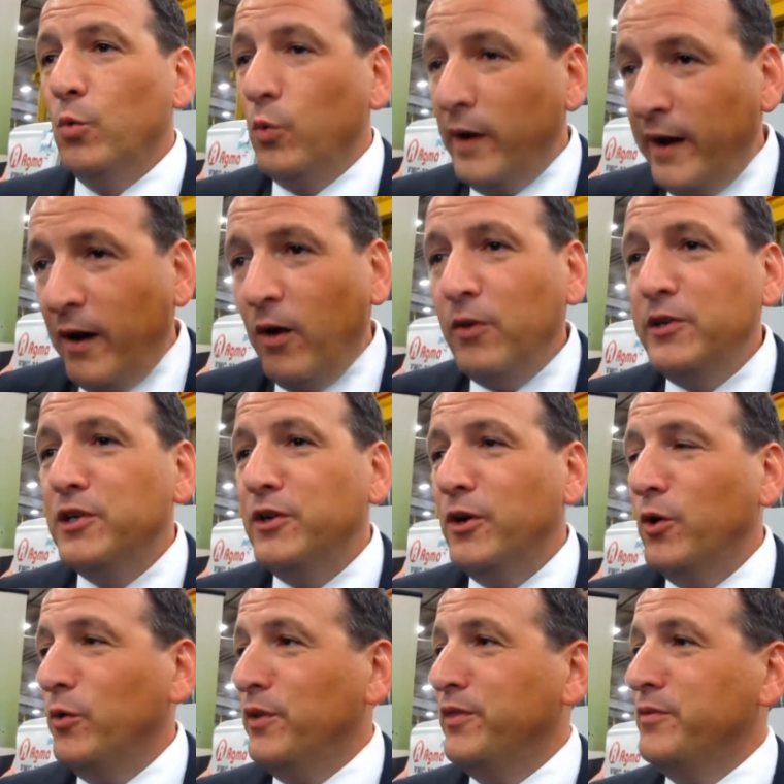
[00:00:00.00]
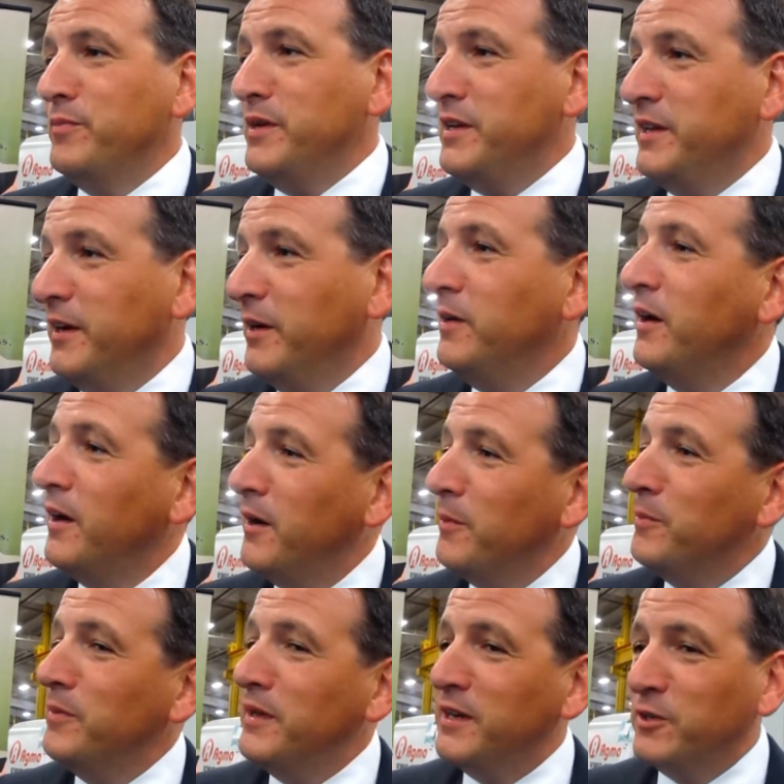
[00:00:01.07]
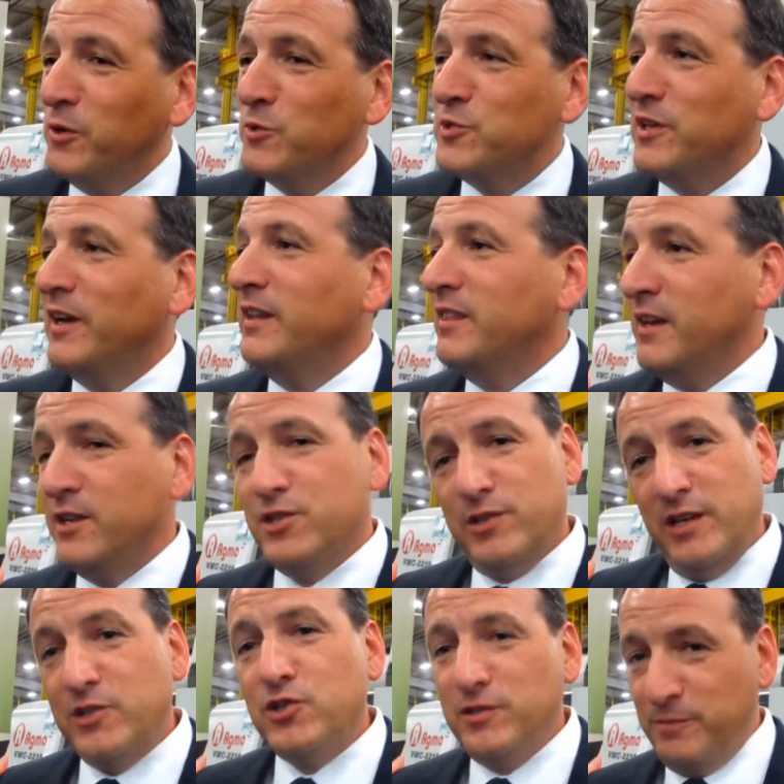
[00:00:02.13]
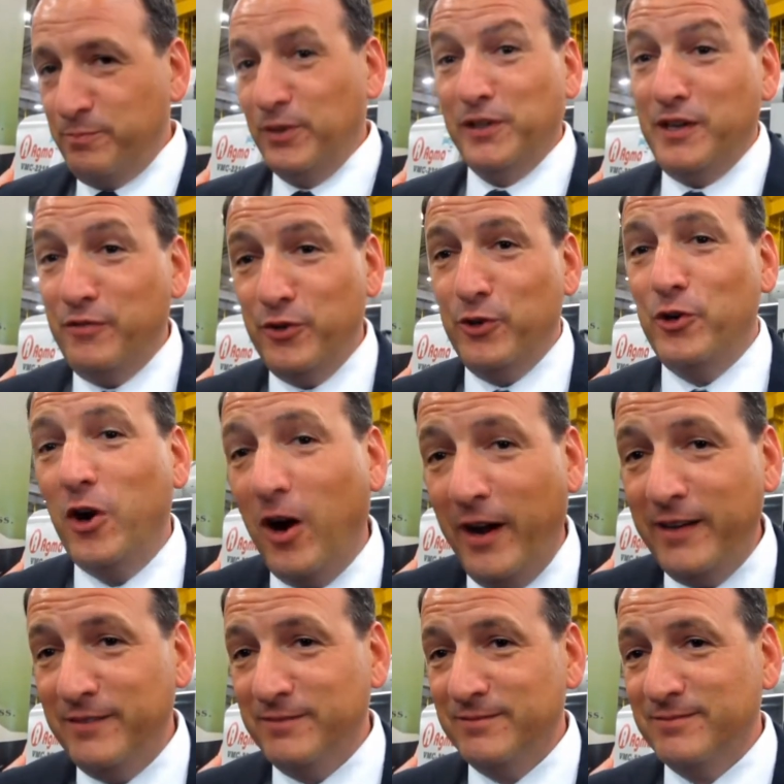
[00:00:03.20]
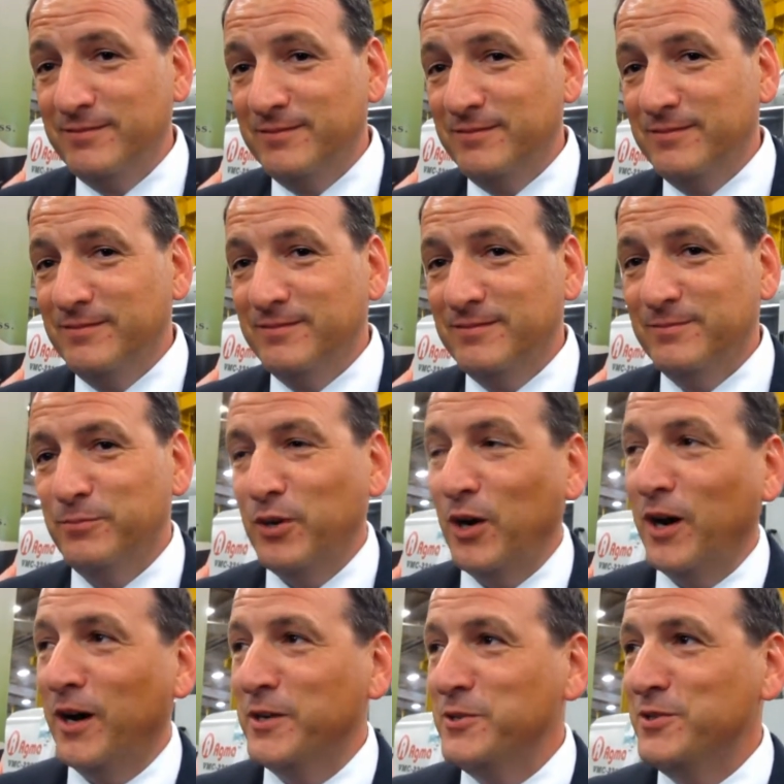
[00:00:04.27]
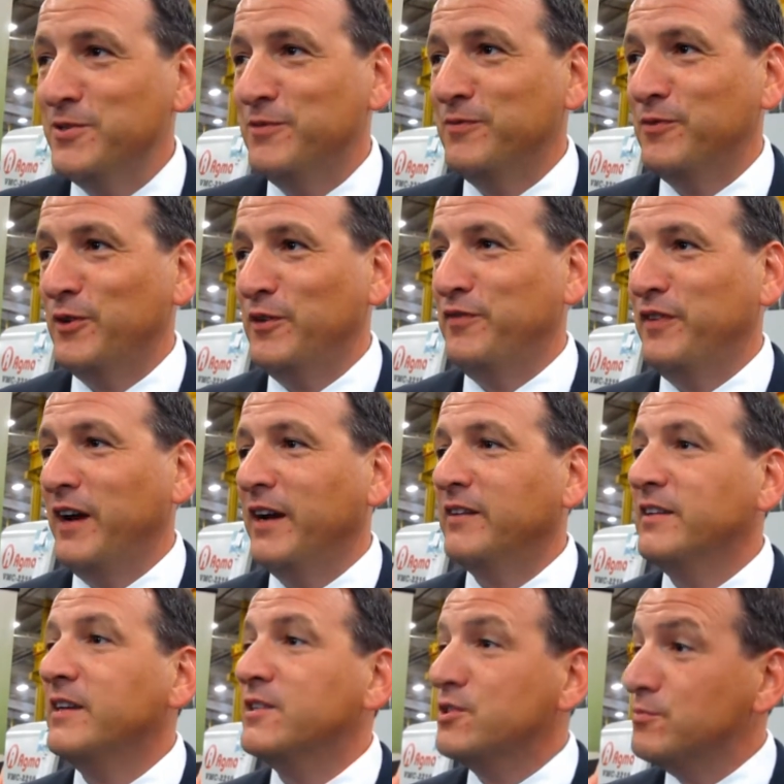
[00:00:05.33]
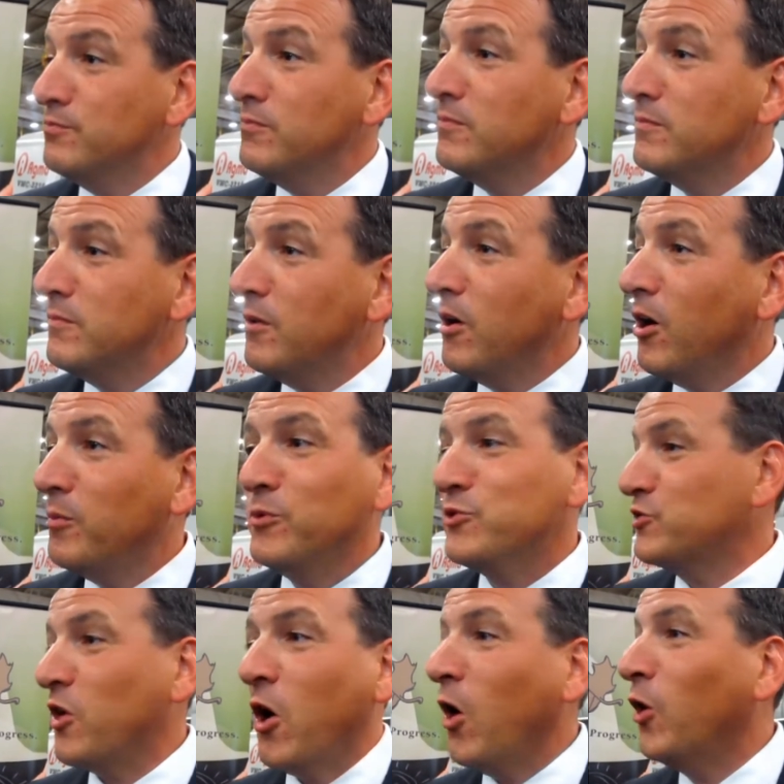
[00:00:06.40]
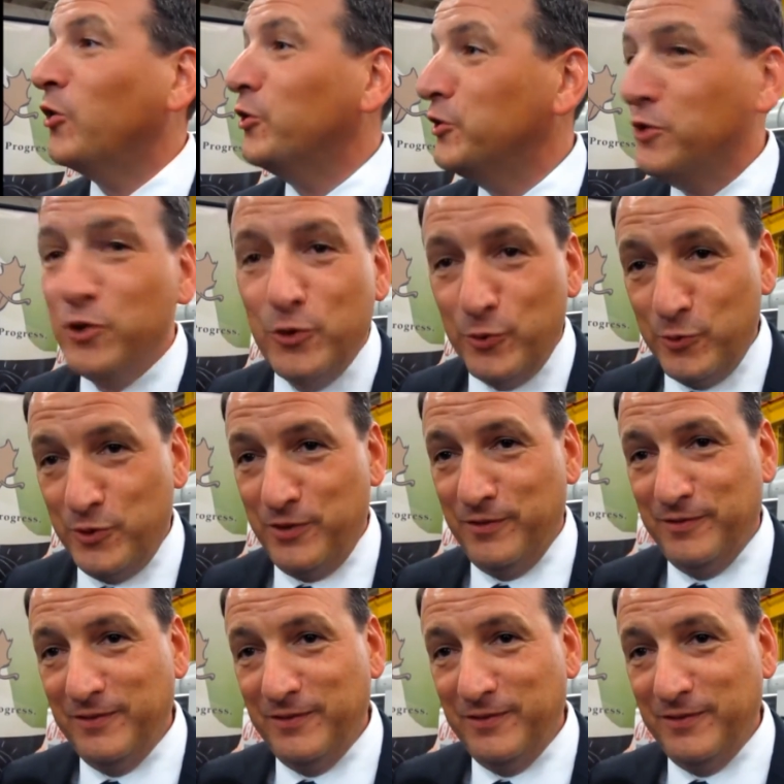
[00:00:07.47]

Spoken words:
Well, you know, with the media, it goes like this. It's, believe it or not, pause for effect, it's almost all good news.